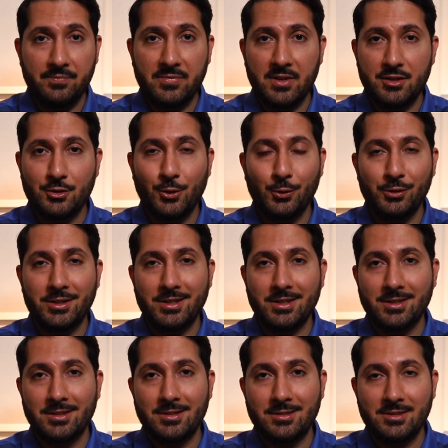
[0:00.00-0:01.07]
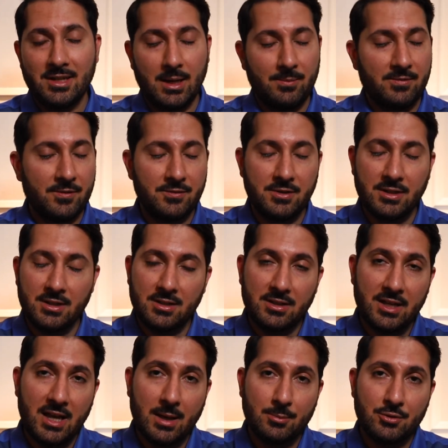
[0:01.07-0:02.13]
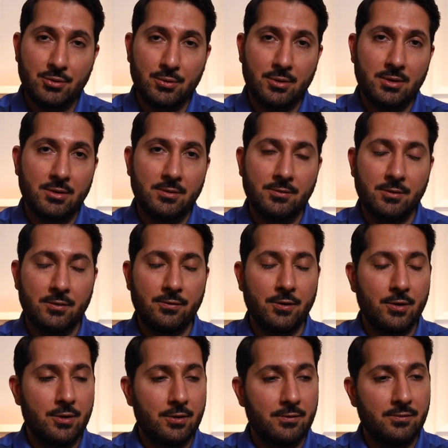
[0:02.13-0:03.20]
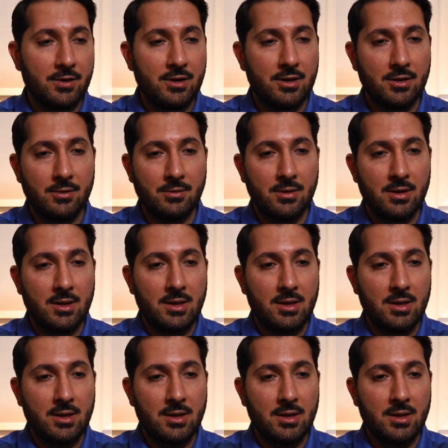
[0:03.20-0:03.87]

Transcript: It's holding top 15 in the App Store for photo and video.